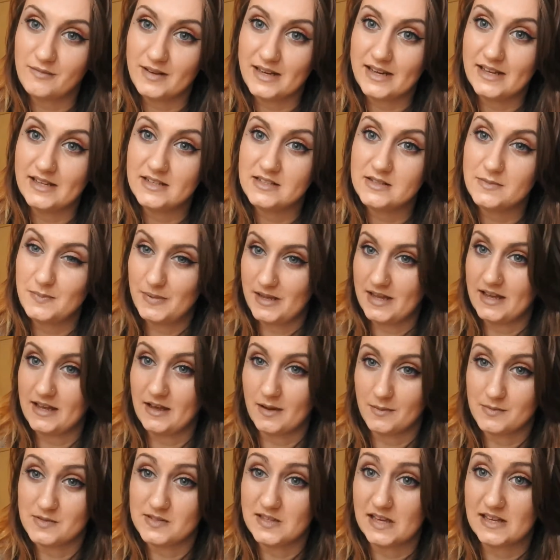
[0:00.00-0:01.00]
minutes being
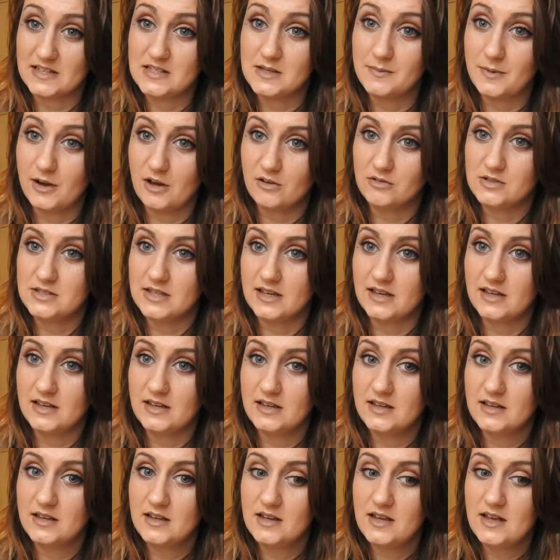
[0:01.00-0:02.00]
upset about it.